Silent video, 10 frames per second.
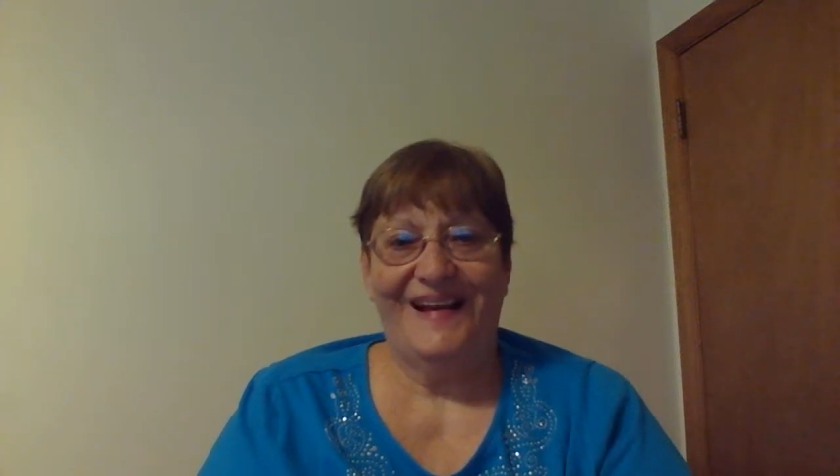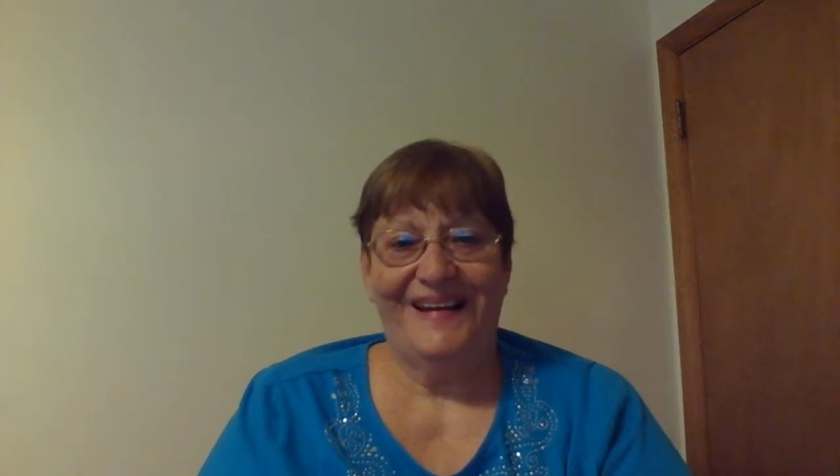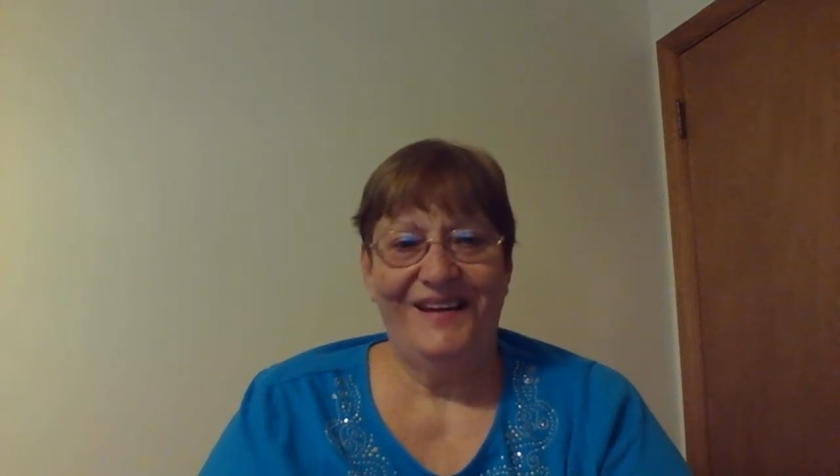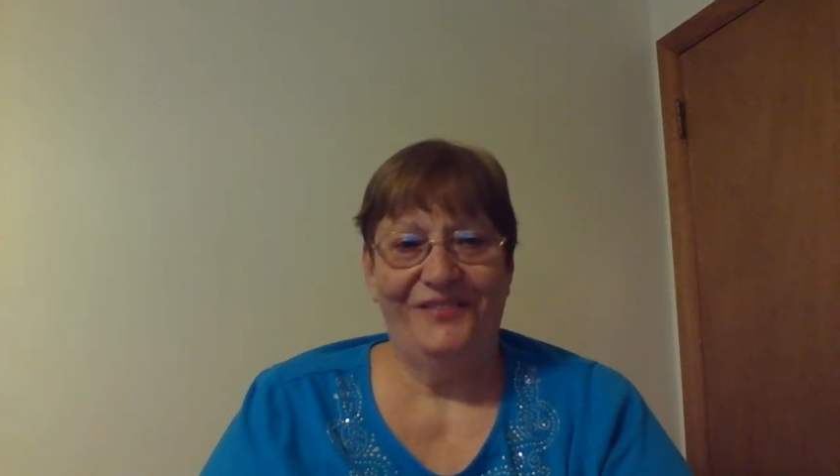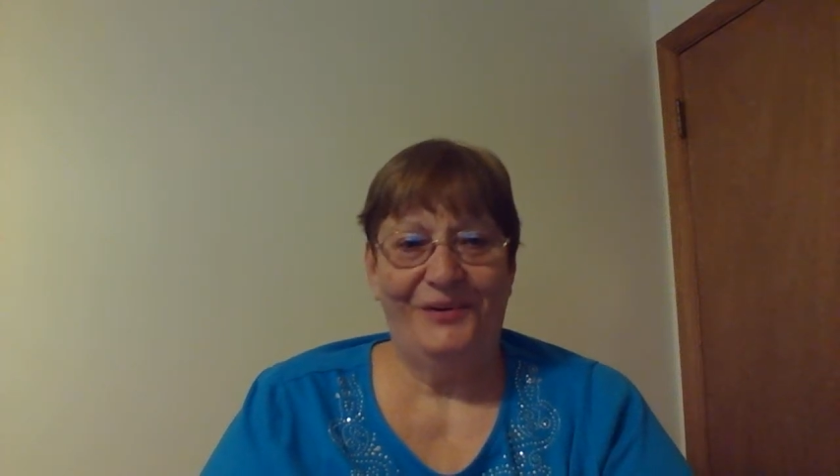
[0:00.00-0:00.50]

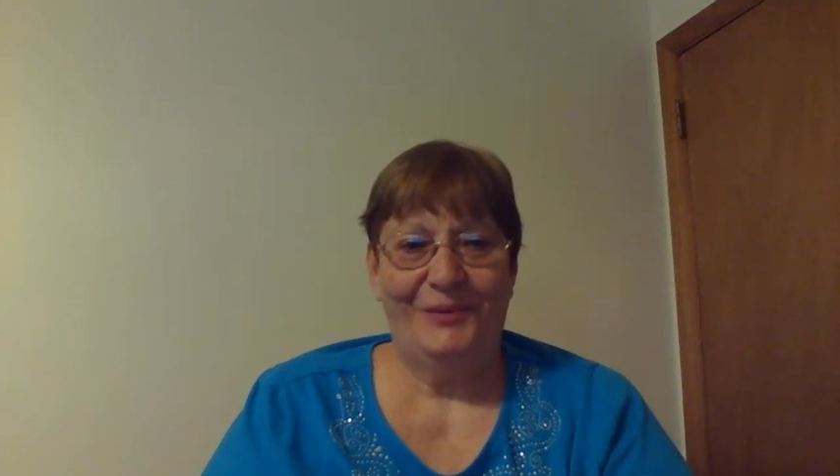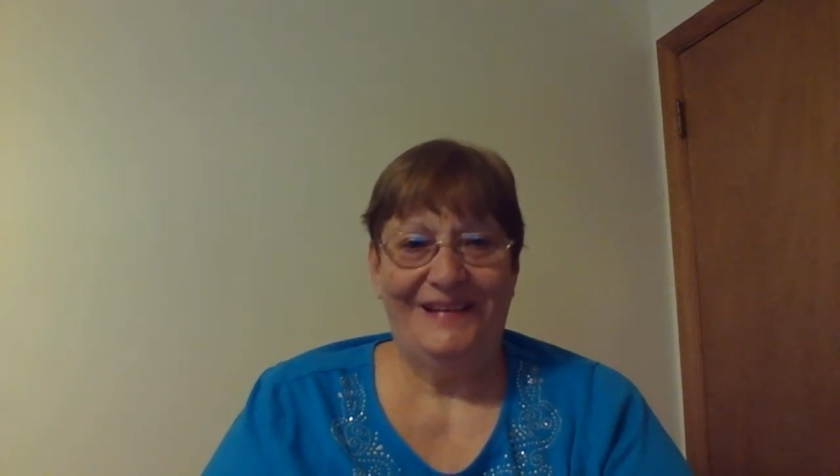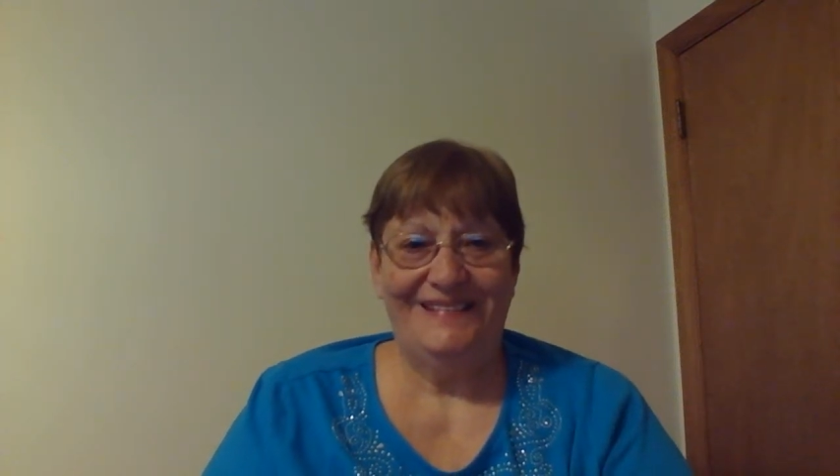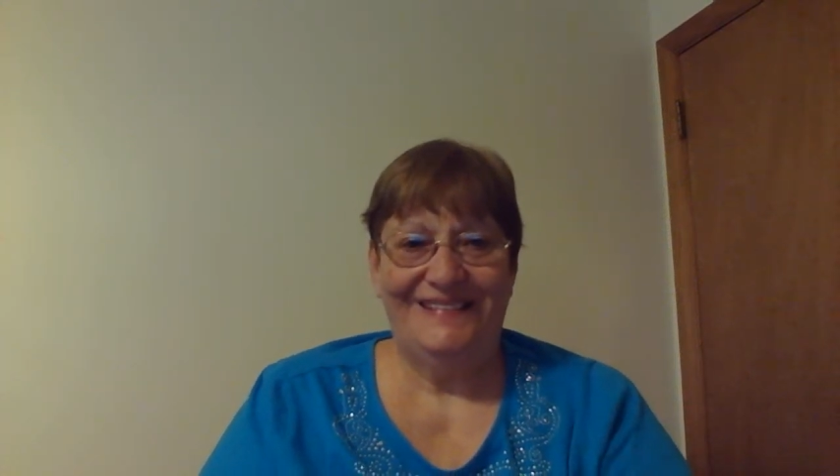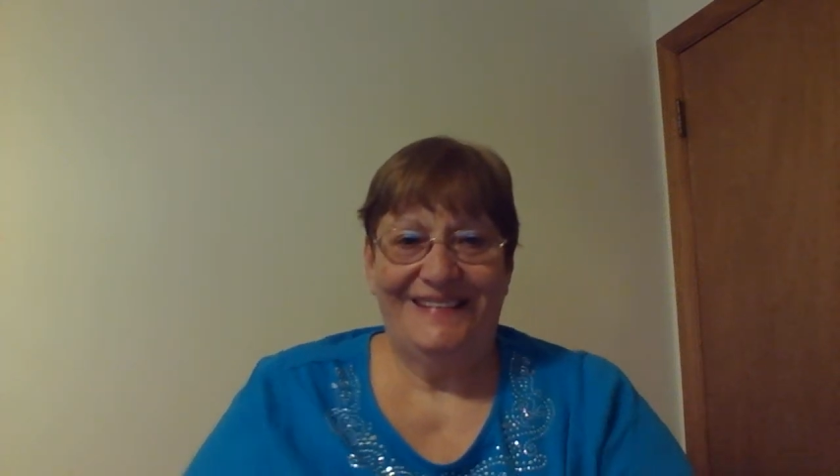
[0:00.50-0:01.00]
Hi
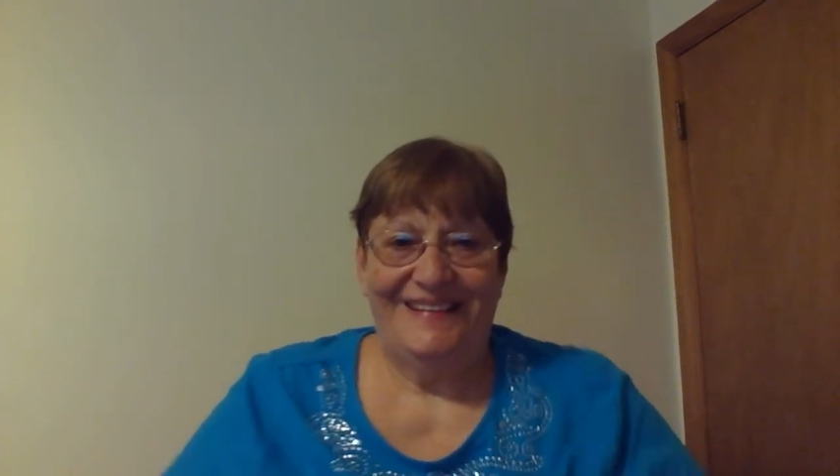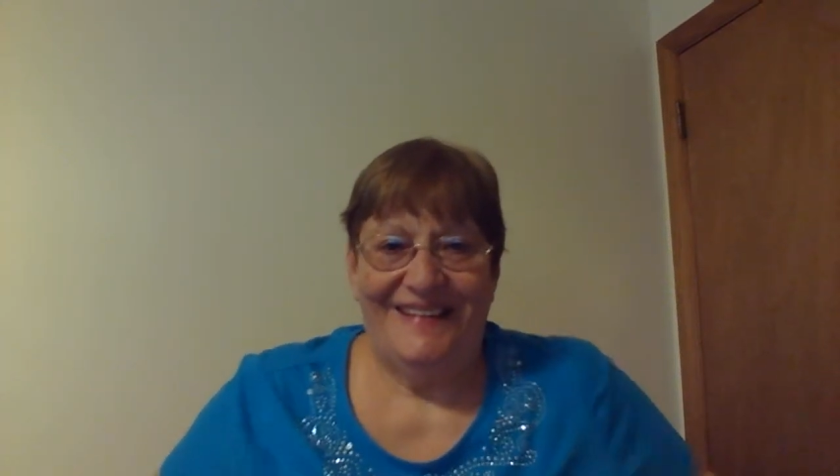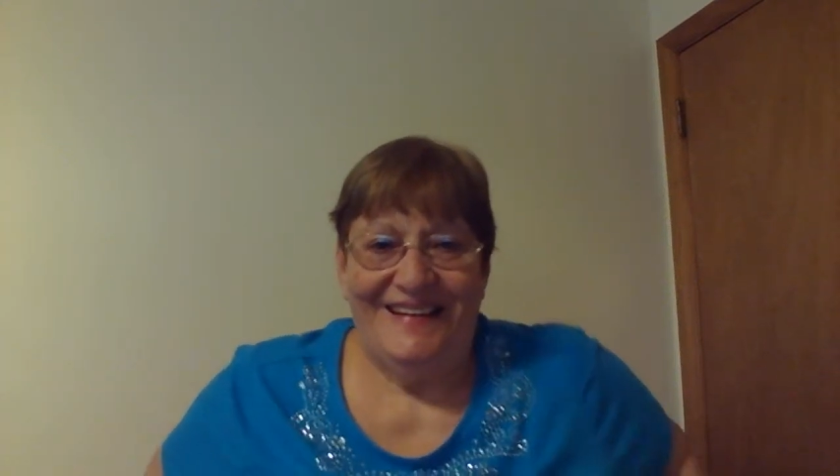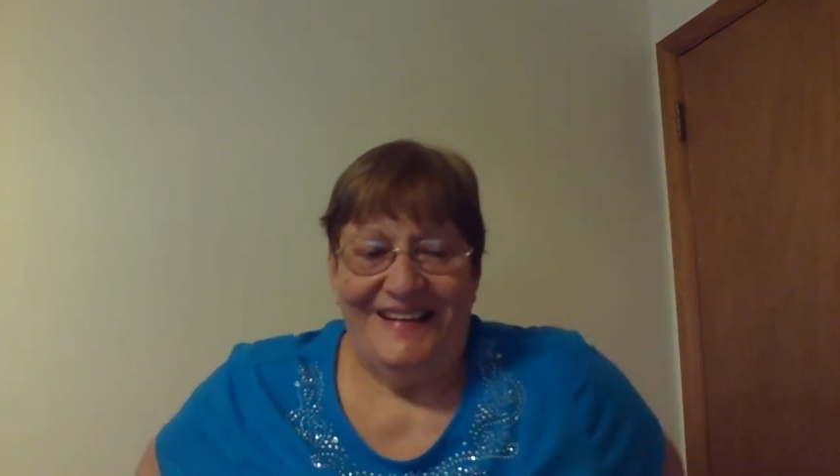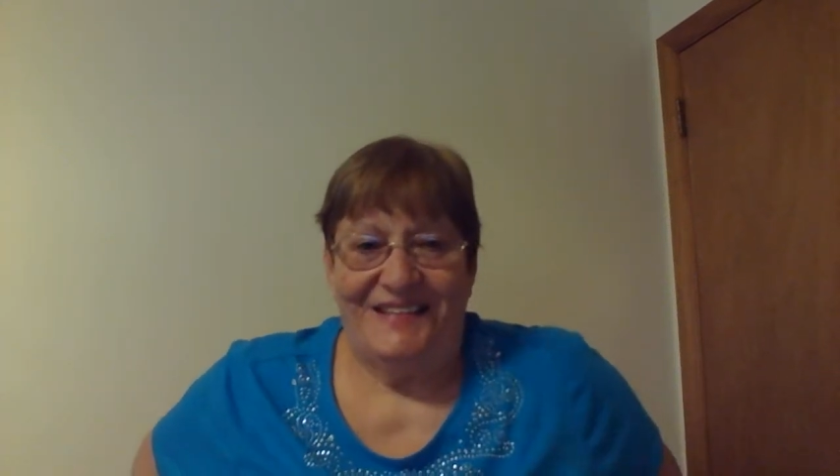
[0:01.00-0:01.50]
everyone,
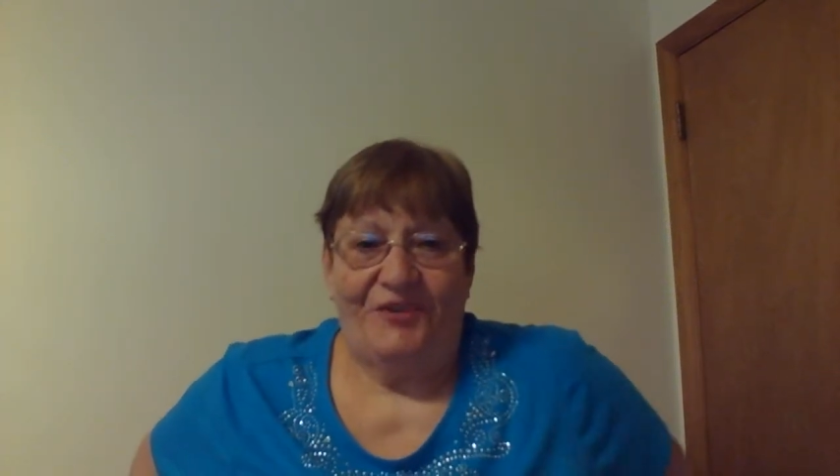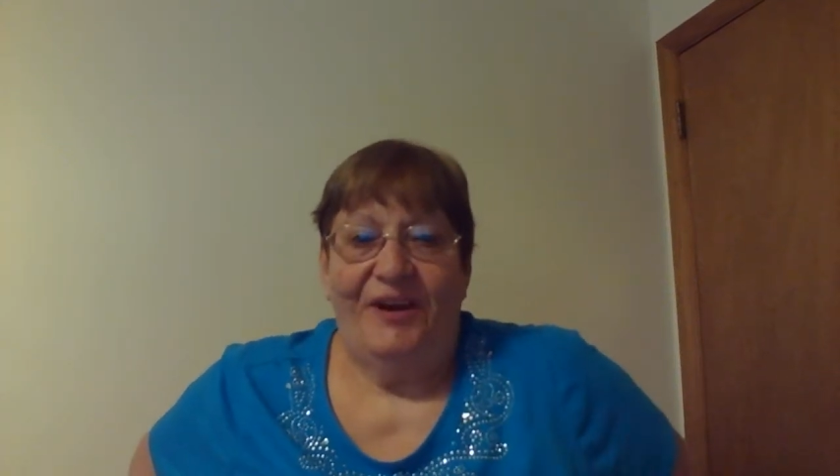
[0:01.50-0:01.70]
it's